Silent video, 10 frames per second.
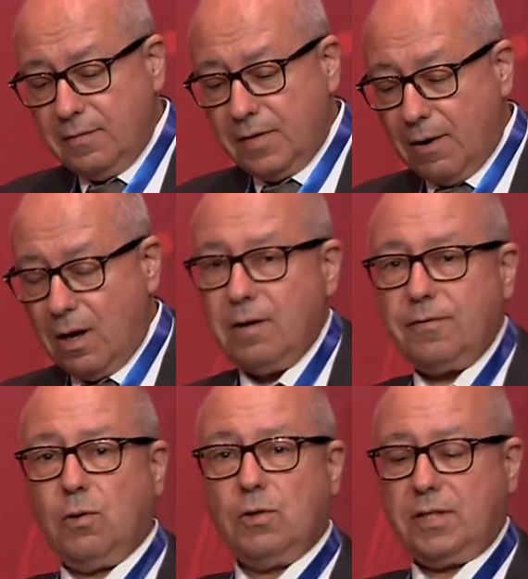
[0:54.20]
There are,
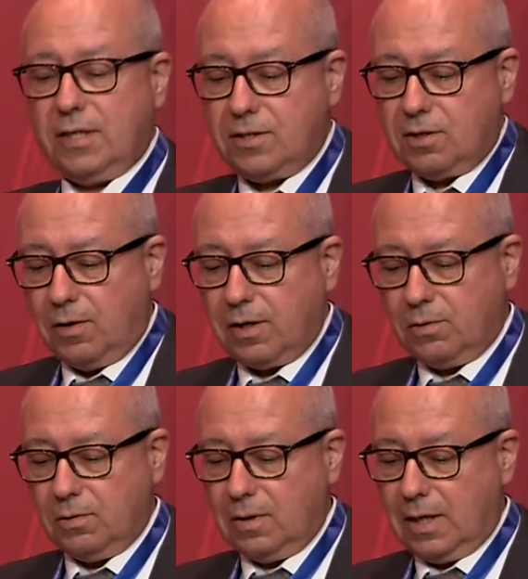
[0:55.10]
of course,
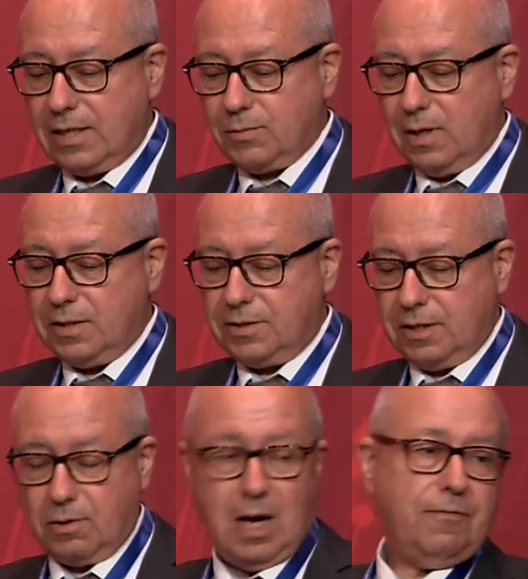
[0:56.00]
historical as well as
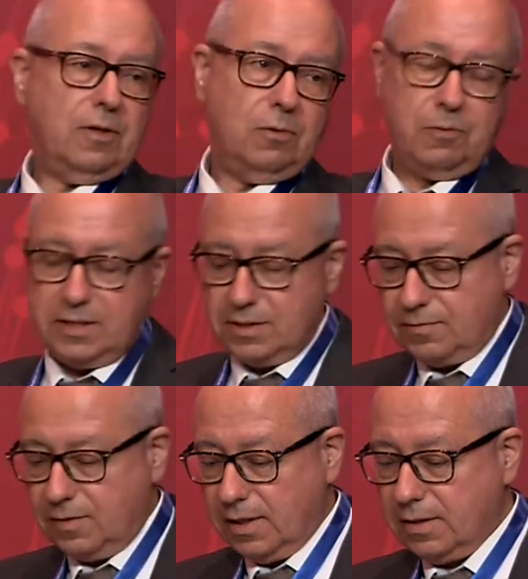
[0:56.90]
geographical
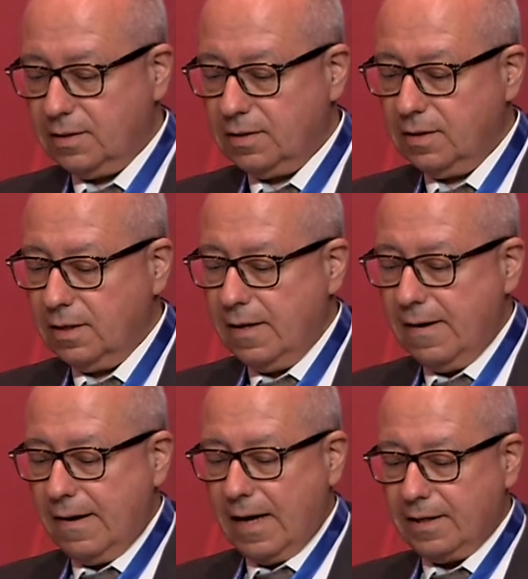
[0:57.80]
reasons for this.
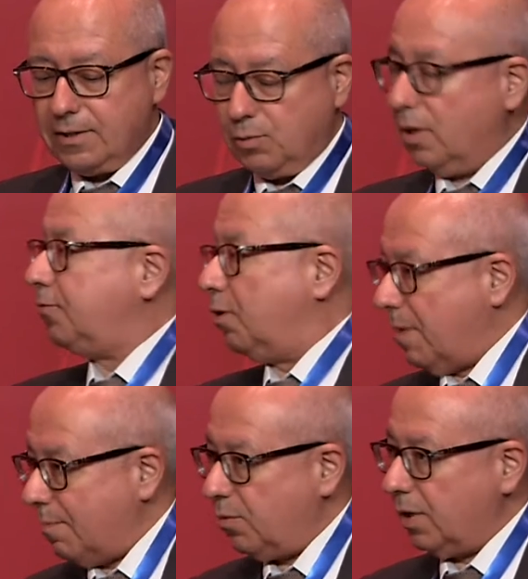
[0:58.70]
And it's worth
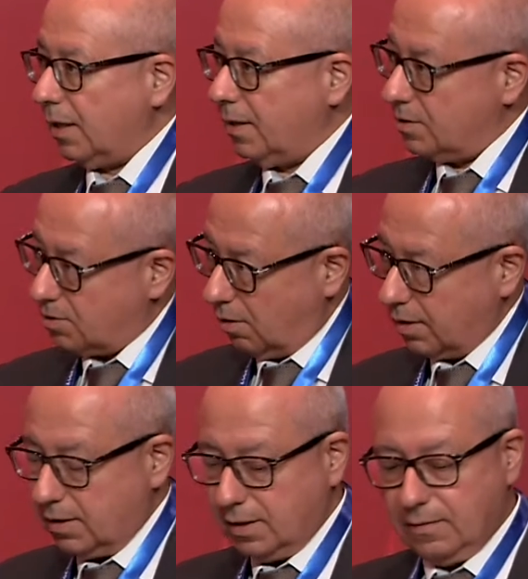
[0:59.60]
remembering
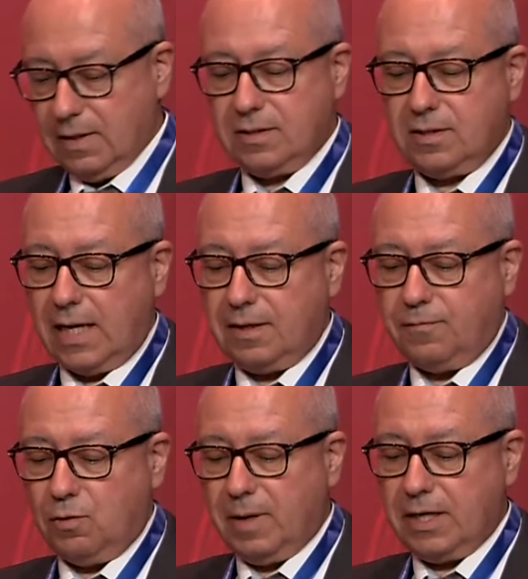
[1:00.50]
historically that state
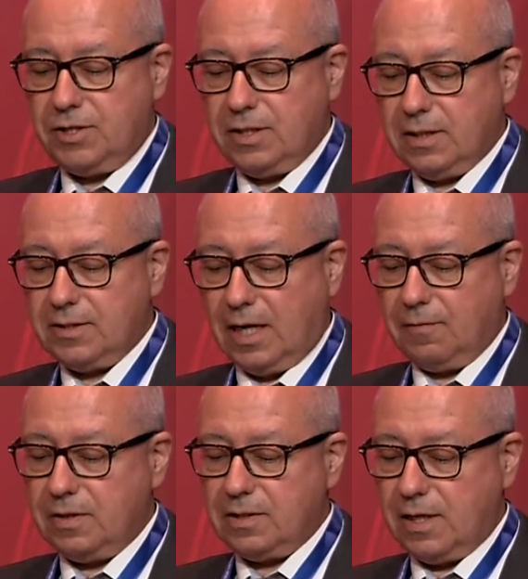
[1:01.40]
formation in
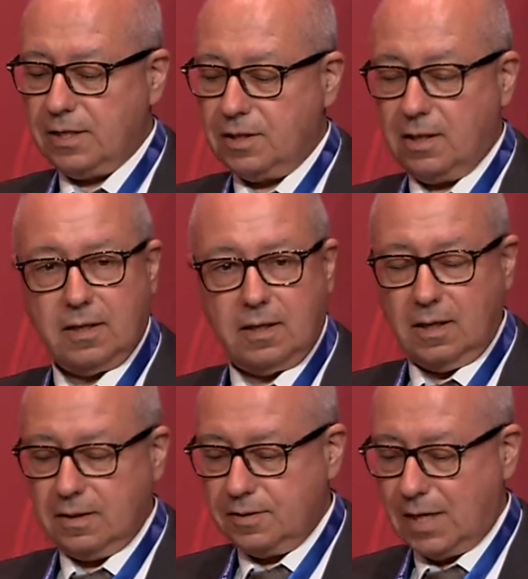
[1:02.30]
Southeast Asia
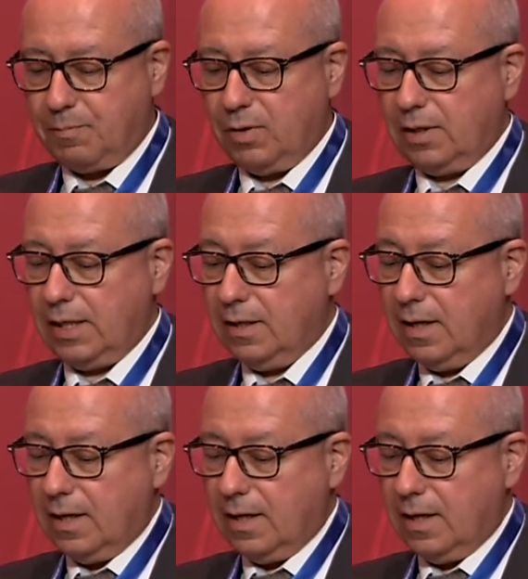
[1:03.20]
occurred separately